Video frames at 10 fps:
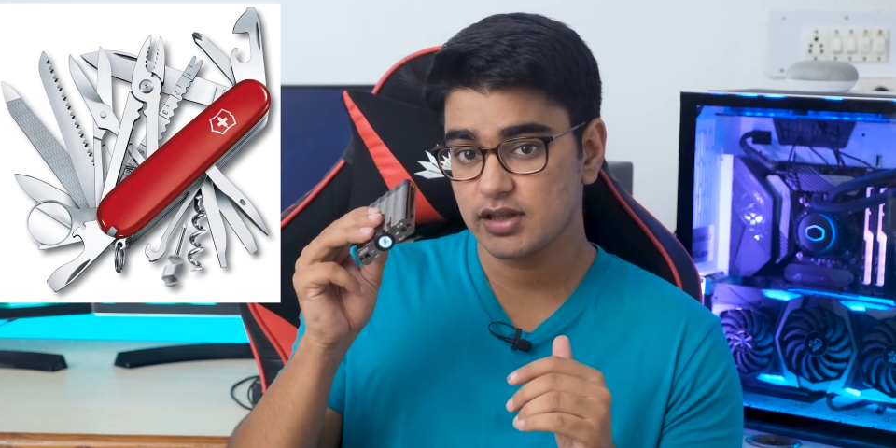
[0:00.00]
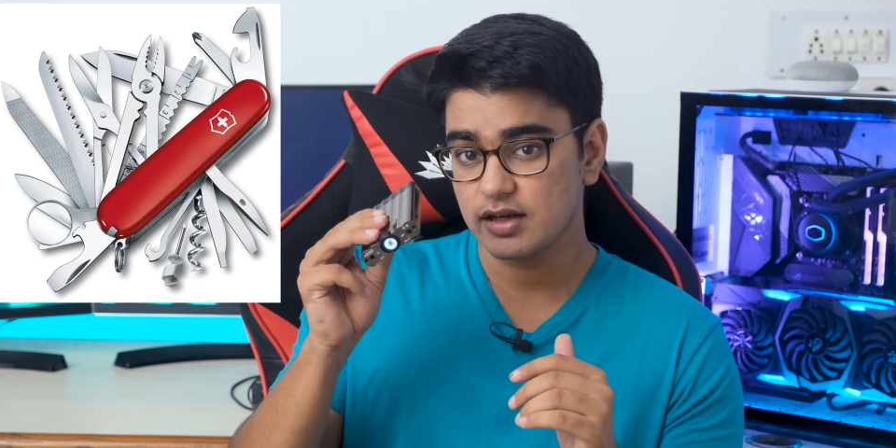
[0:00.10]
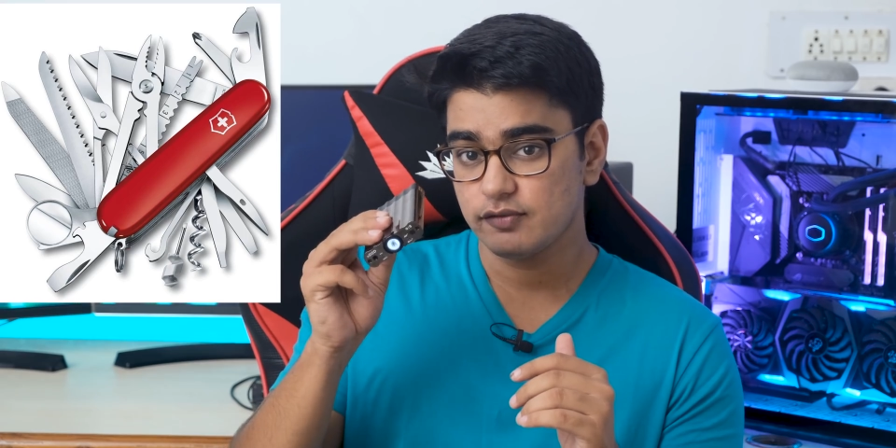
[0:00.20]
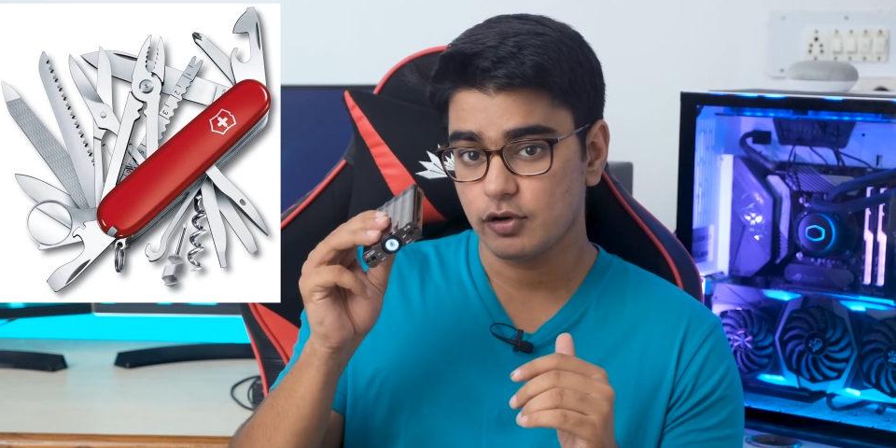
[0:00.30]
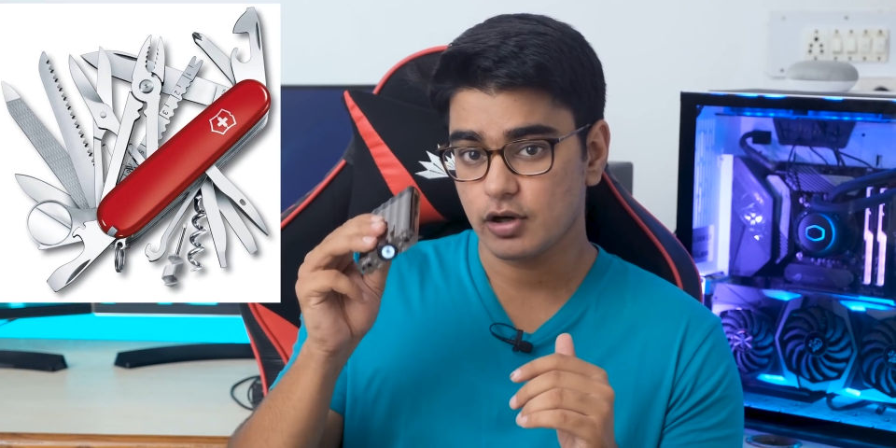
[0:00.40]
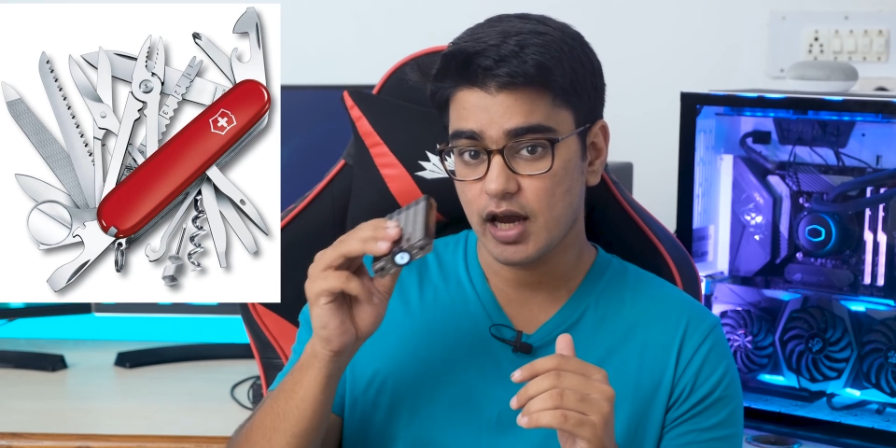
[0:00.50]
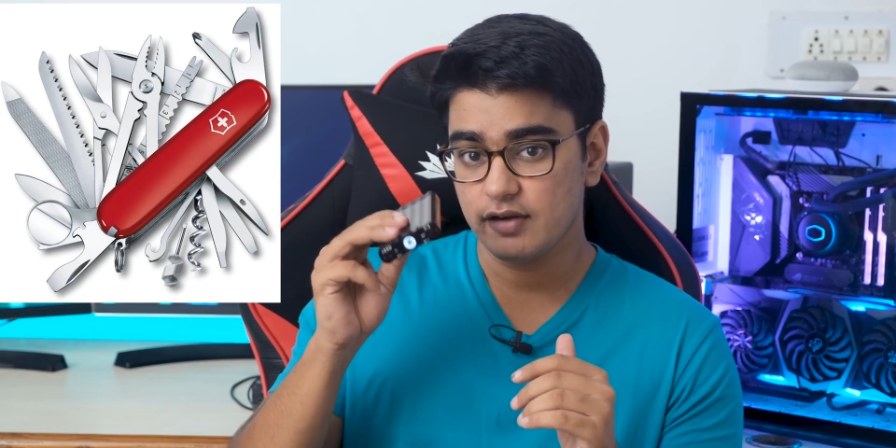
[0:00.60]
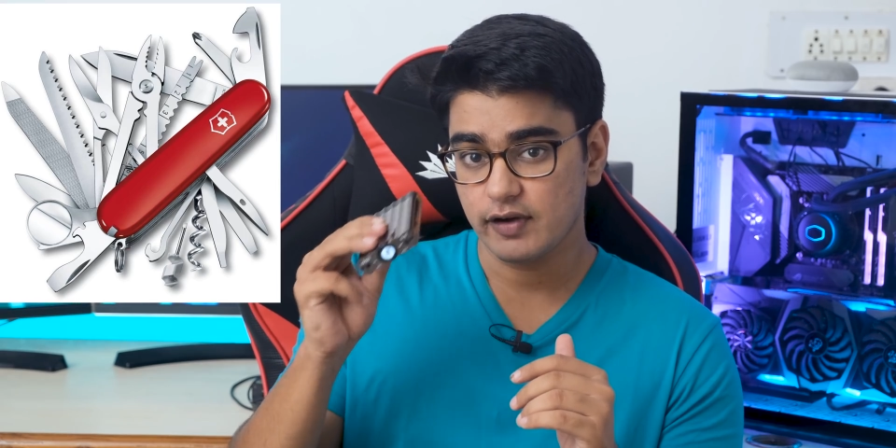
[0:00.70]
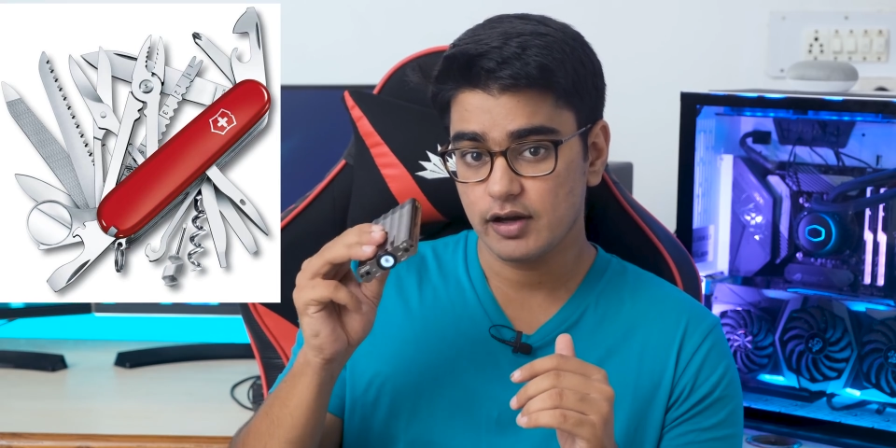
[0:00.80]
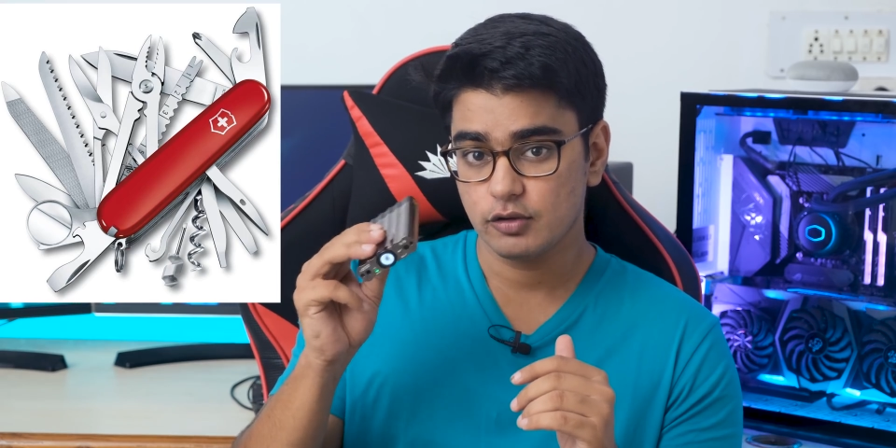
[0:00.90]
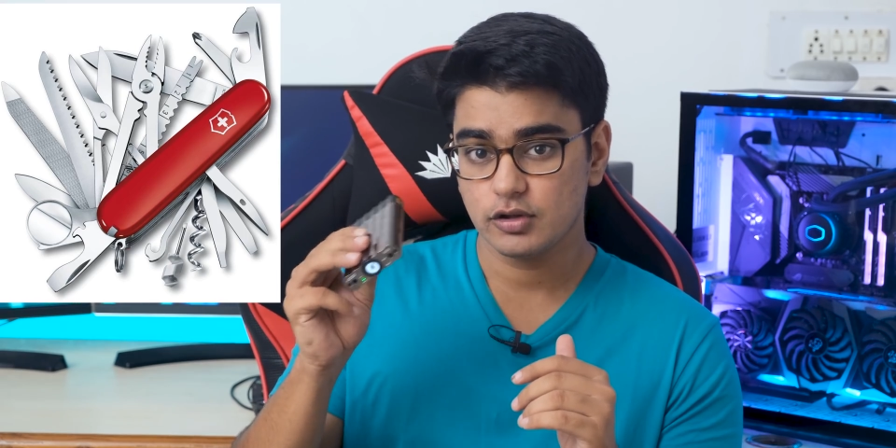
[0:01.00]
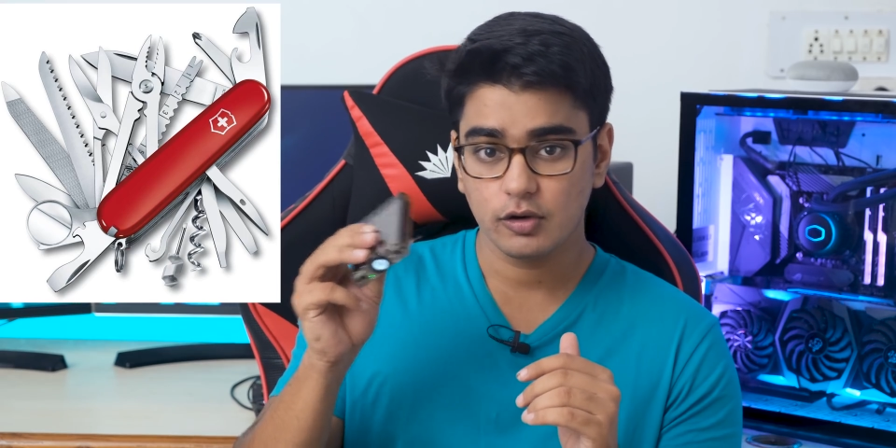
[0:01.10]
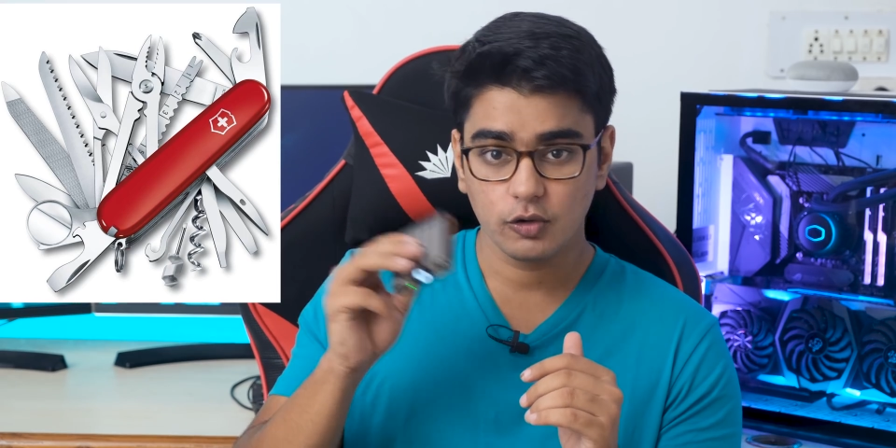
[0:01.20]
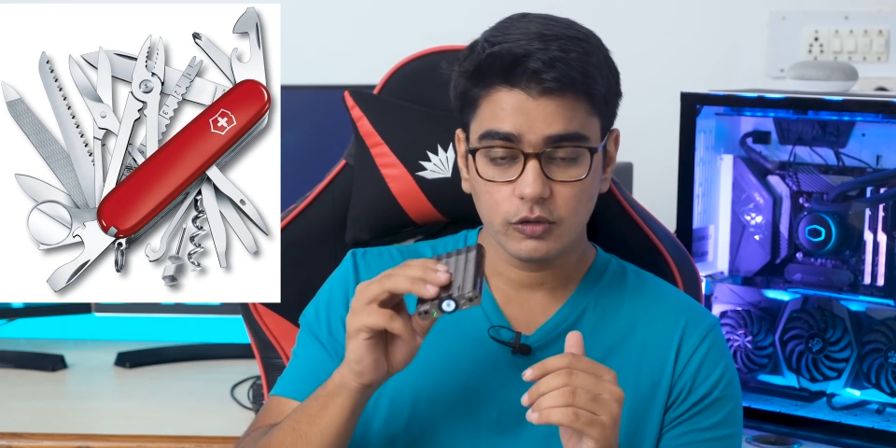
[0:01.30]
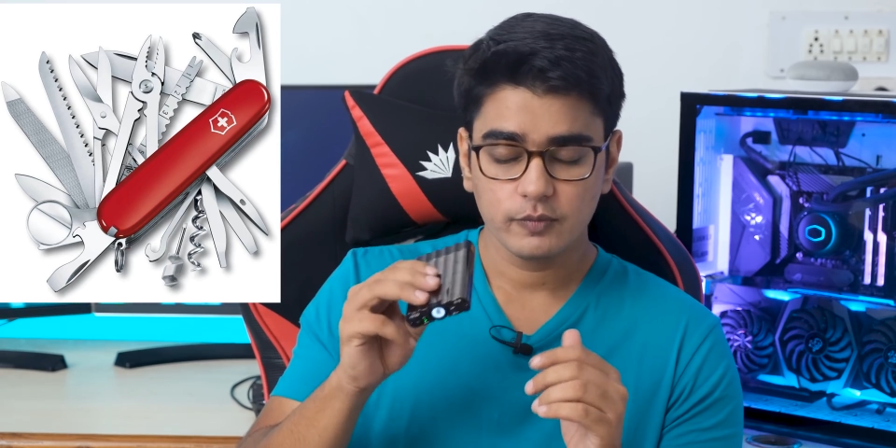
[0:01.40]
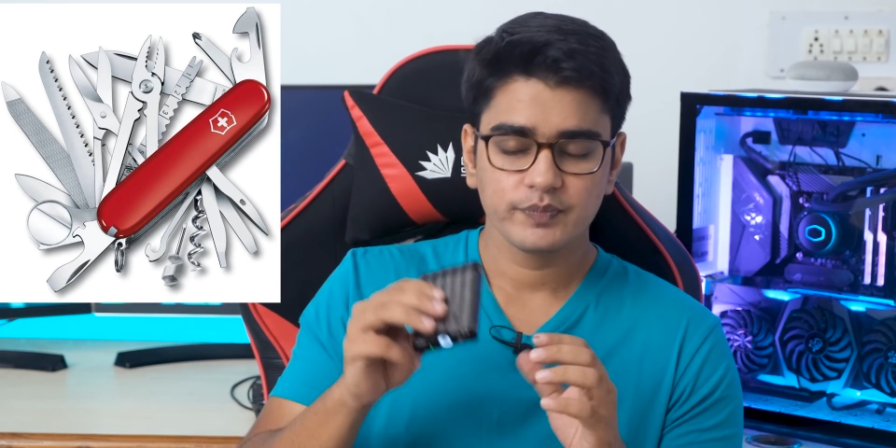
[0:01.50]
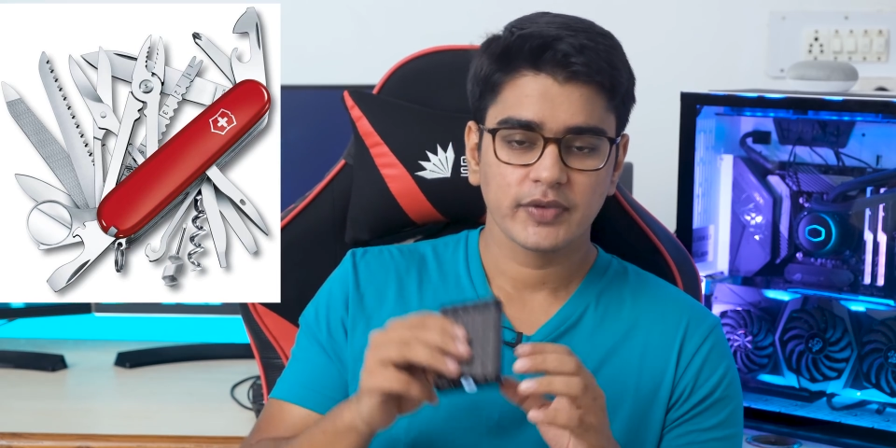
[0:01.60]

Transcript: knife for hi-fi on the go,